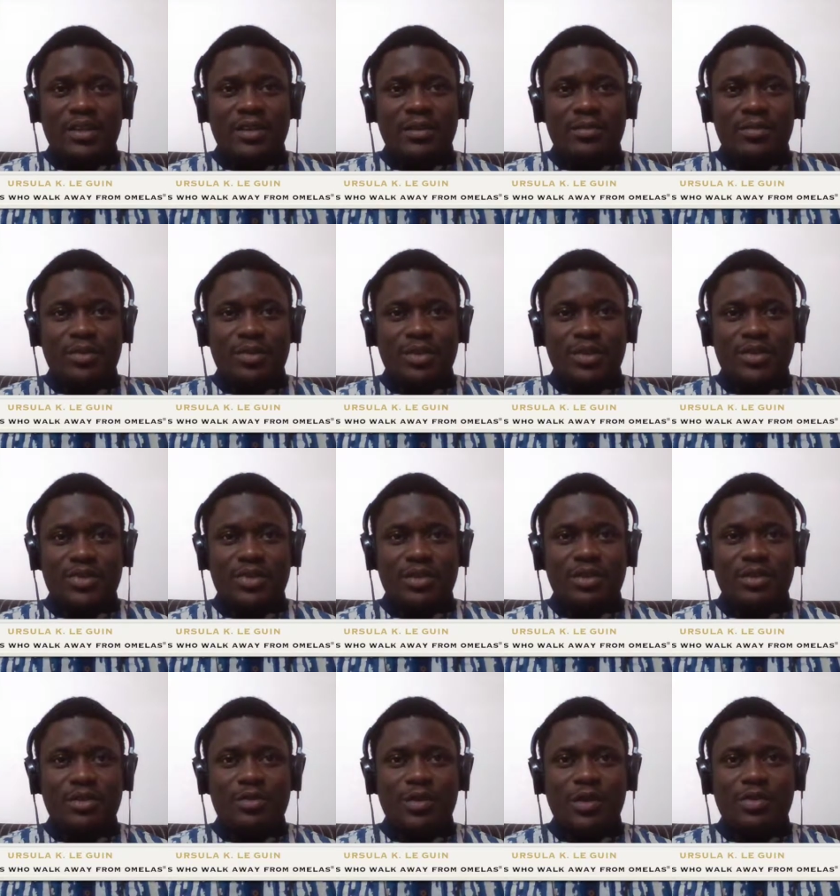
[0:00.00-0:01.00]
Um,
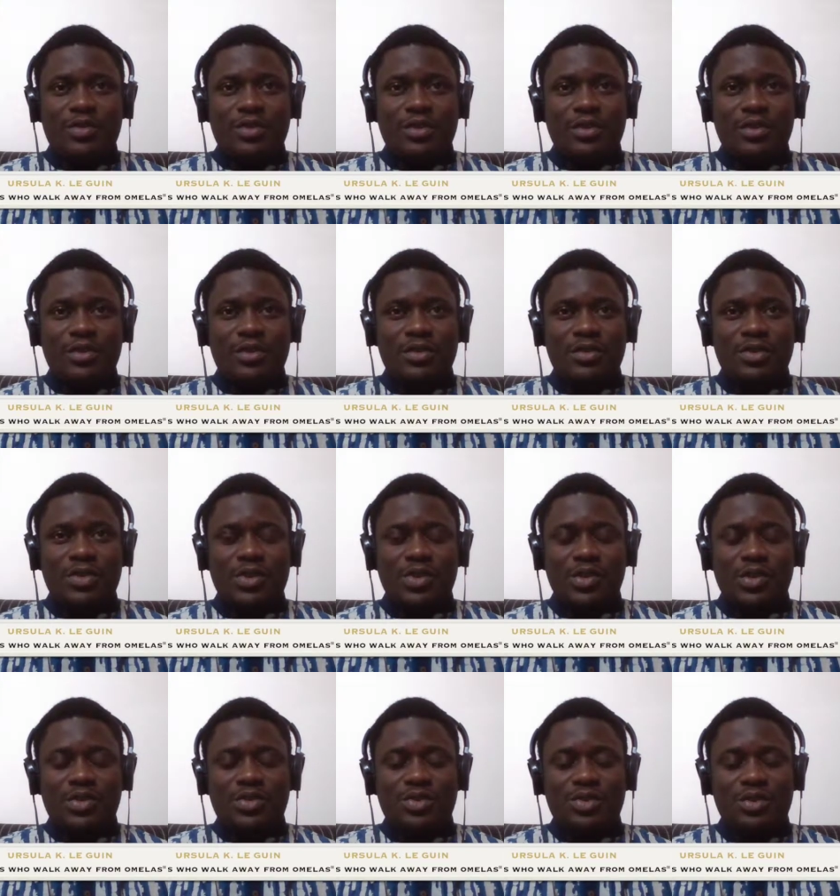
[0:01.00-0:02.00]
Ursula wrote a
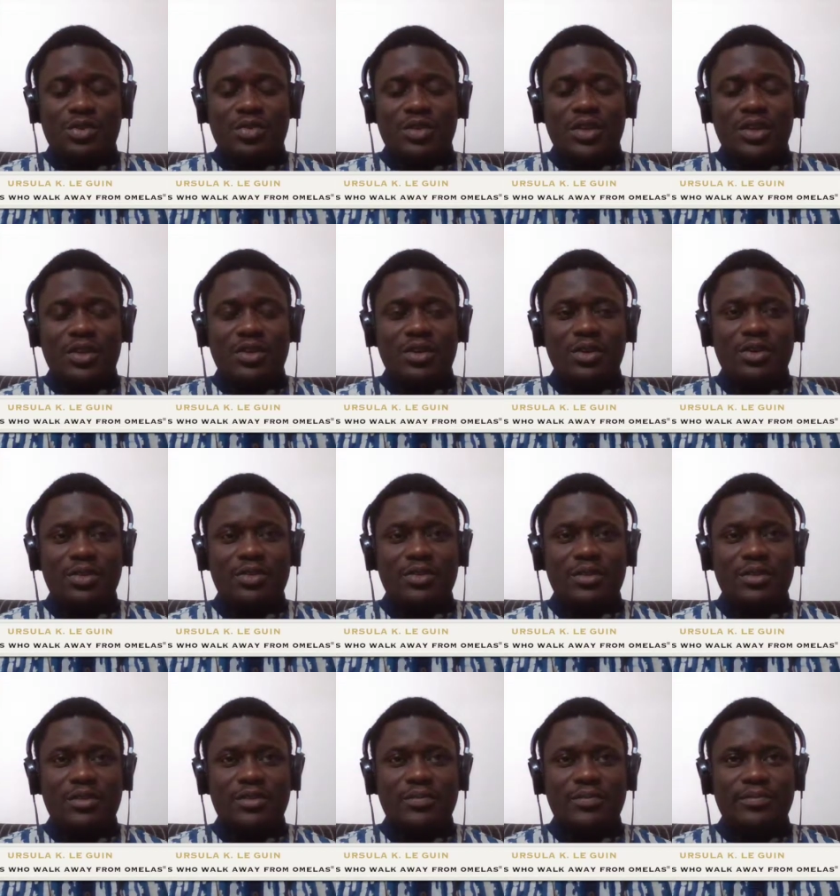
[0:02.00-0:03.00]
short story
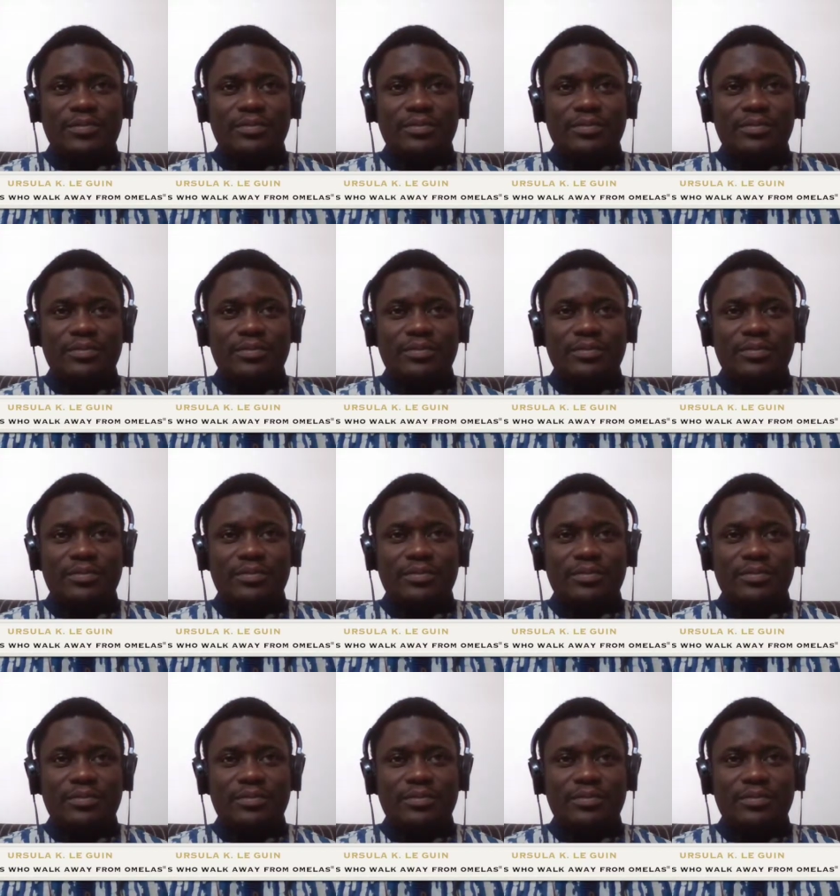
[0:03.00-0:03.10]
called